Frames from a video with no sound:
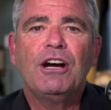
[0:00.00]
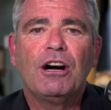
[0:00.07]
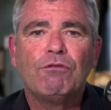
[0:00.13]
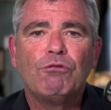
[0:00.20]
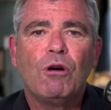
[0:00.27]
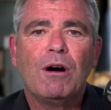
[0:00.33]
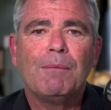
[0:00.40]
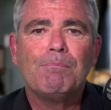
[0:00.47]

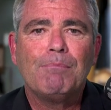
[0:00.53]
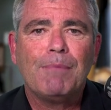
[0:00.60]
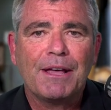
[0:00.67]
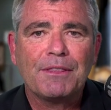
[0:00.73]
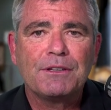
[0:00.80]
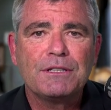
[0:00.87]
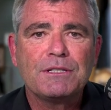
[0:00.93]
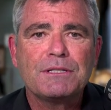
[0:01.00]
of what
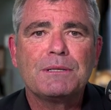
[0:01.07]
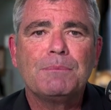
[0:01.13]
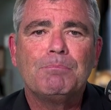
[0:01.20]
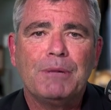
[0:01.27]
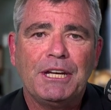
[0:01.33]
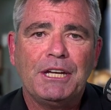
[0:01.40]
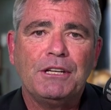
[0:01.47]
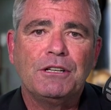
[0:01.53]
mothers
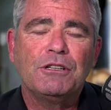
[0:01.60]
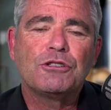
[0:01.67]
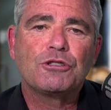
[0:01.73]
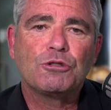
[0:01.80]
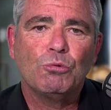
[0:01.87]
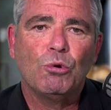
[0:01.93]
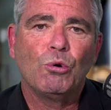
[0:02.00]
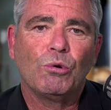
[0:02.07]
mean
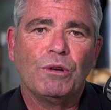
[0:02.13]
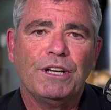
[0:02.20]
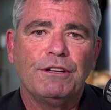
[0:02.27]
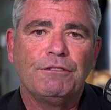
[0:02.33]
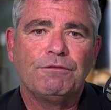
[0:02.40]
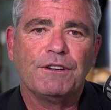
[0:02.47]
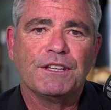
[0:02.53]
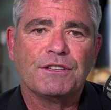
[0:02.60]
to all
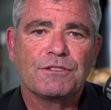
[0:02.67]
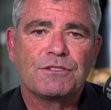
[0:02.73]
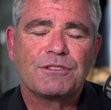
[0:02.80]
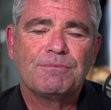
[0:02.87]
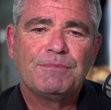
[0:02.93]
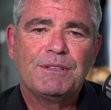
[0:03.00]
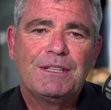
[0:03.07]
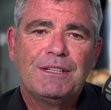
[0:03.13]
infants.